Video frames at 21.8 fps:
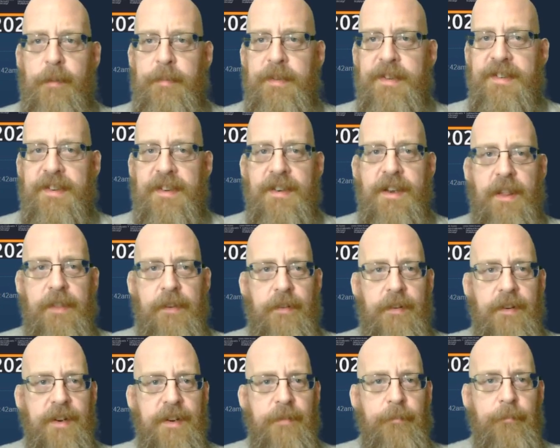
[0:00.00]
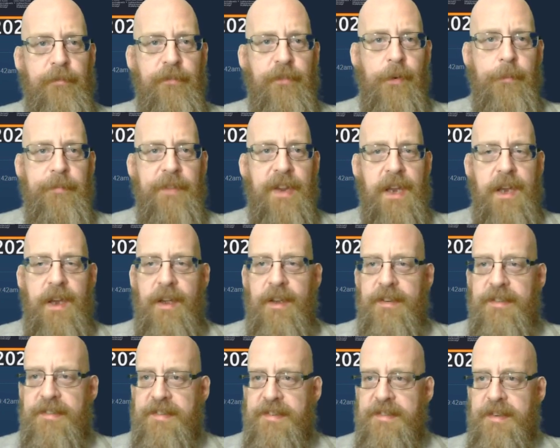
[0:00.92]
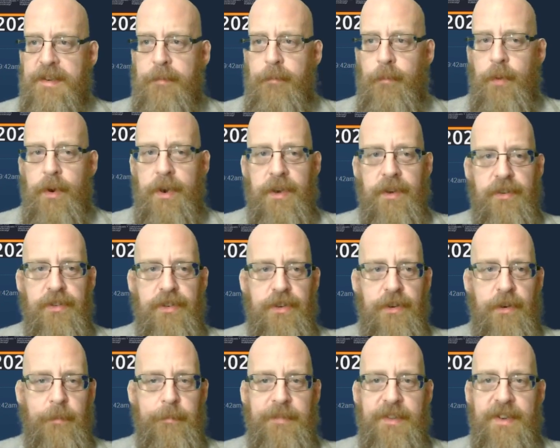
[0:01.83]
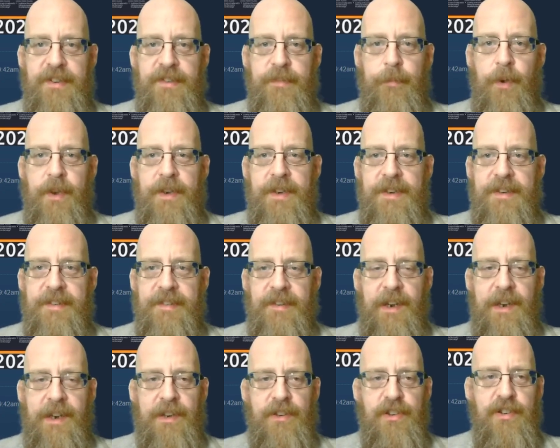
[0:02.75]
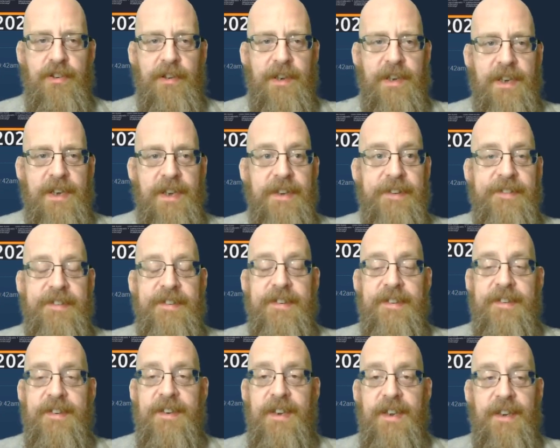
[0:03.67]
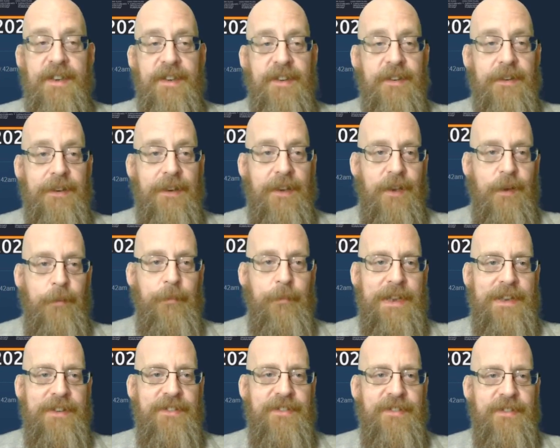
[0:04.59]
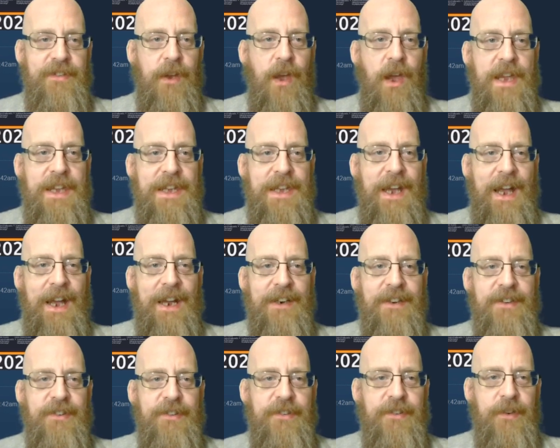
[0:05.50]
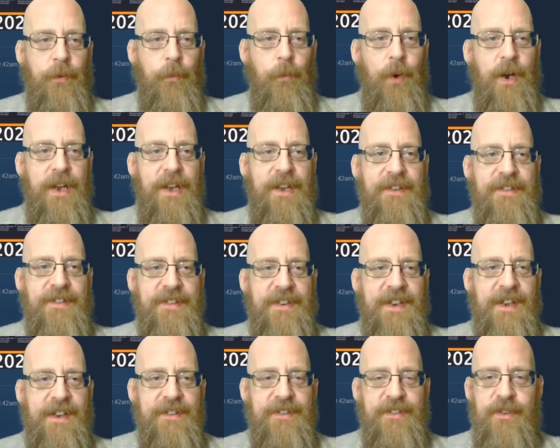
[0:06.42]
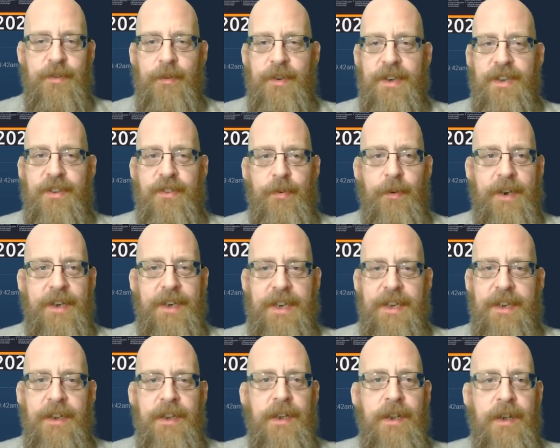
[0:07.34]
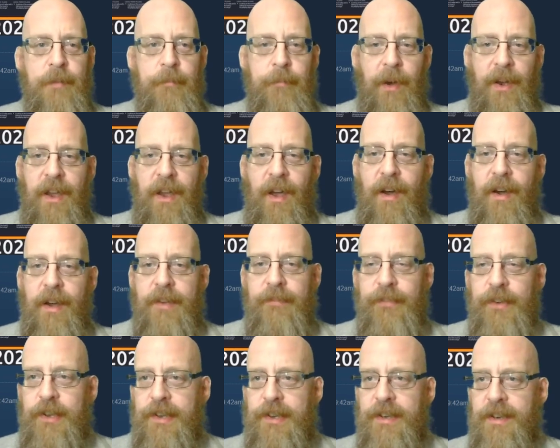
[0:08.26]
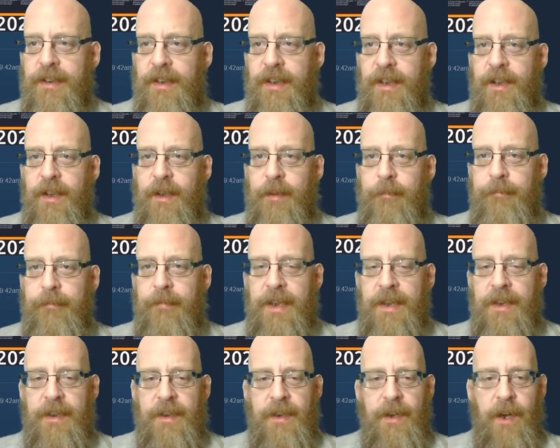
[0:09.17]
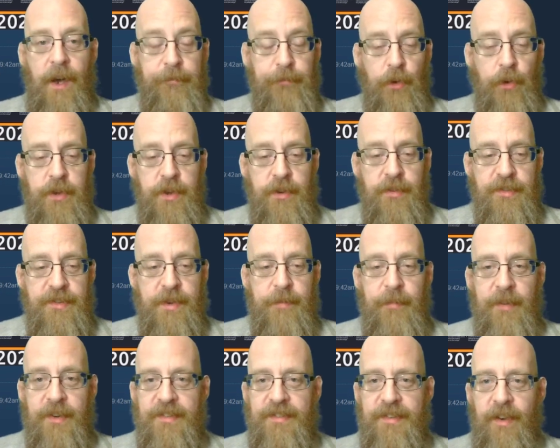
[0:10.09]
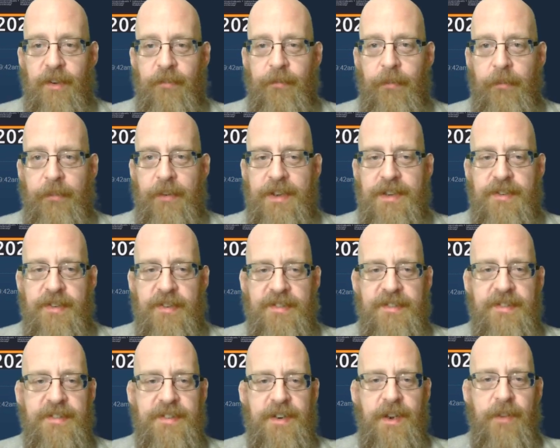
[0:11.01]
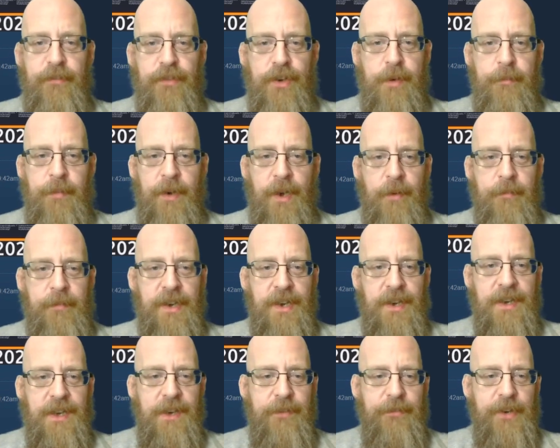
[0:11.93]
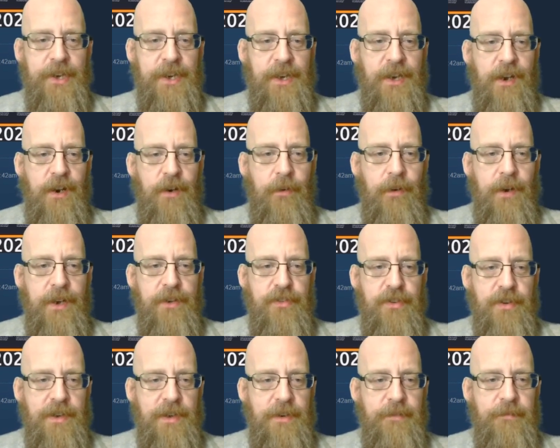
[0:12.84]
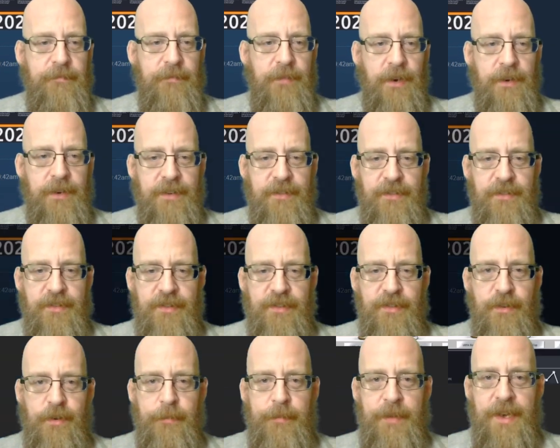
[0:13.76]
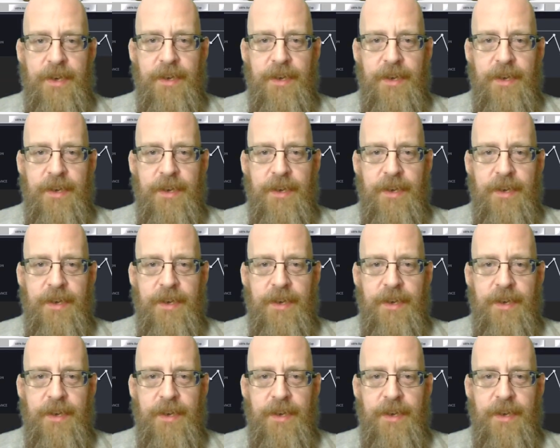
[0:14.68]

is another item from the Steam Workshop. This one is actually a skin. It's YACS, YACS 2020 by Ivan. I've not used it myself. I've only just discovered it, but I'm going to give it a go. I'm going to just zoom in at a